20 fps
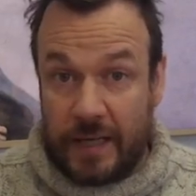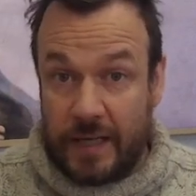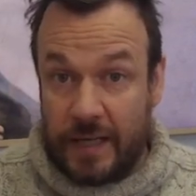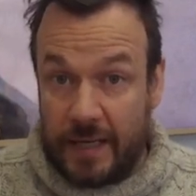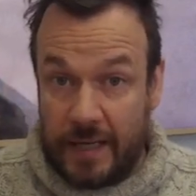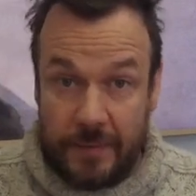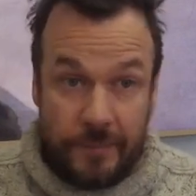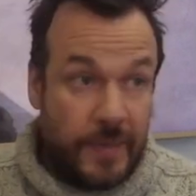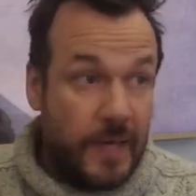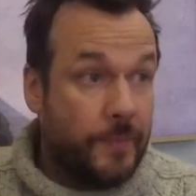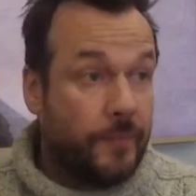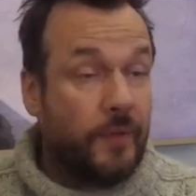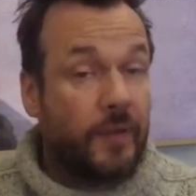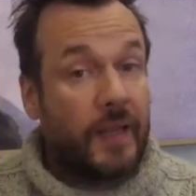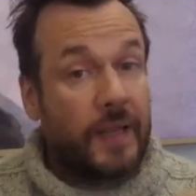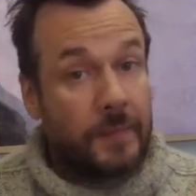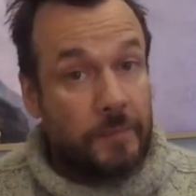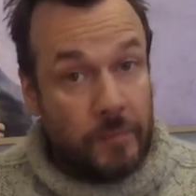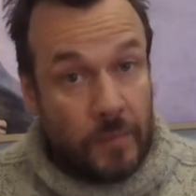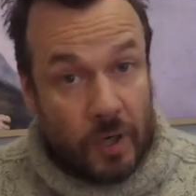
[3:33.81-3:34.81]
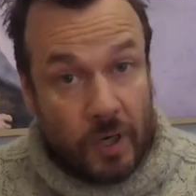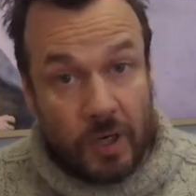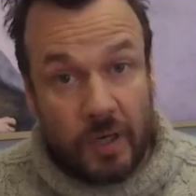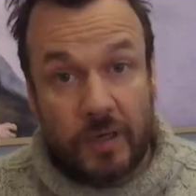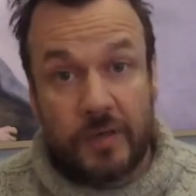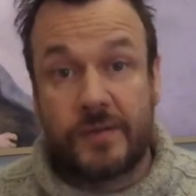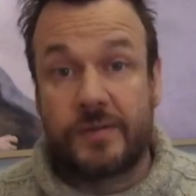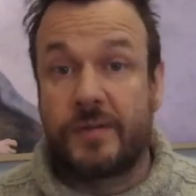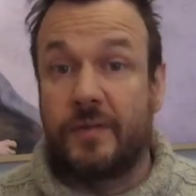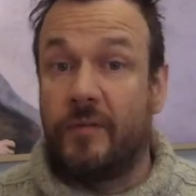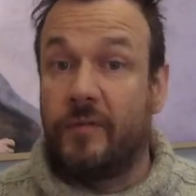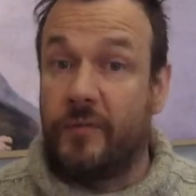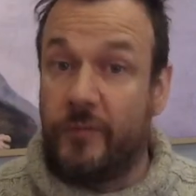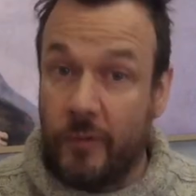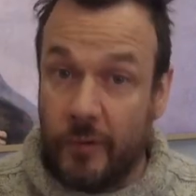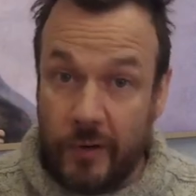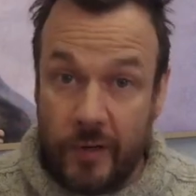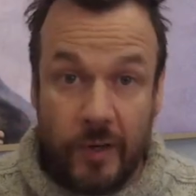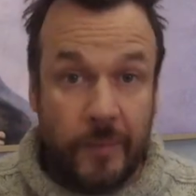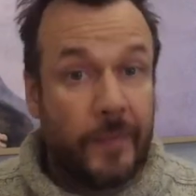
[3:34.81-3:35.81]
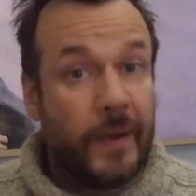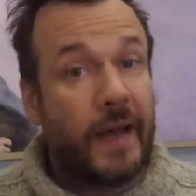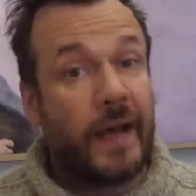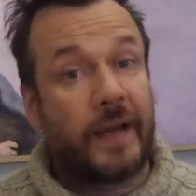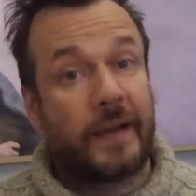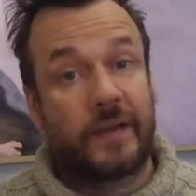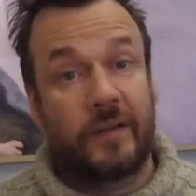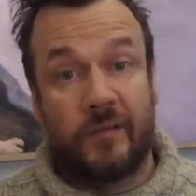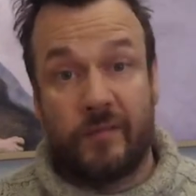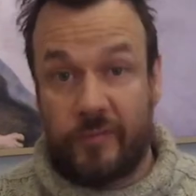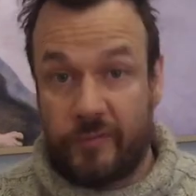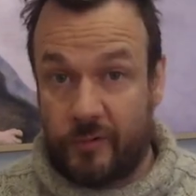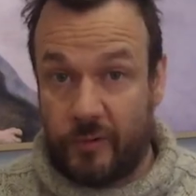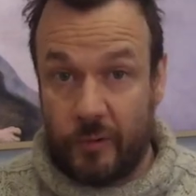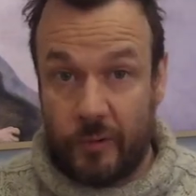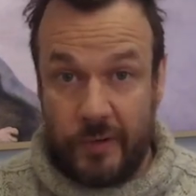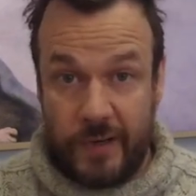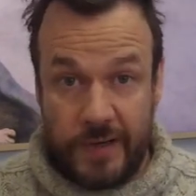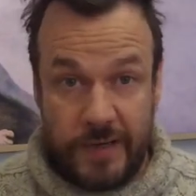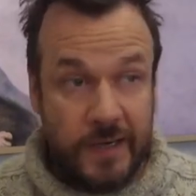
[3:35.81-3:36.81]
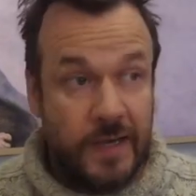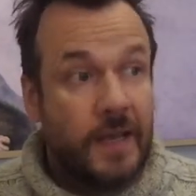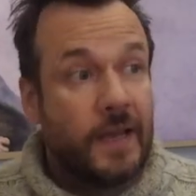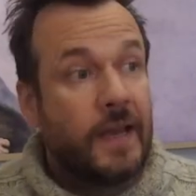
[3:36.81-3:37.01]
in people like Marx and Feuerbach and Freud,